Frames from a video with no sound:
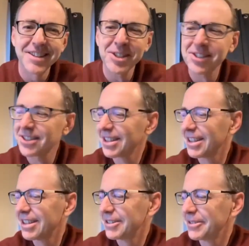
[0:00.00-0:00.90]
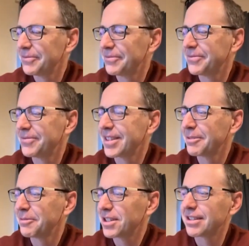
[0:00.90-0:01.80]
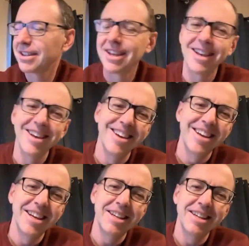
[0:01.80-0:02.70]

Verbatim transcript: You must... but, uh, it's help. It's clean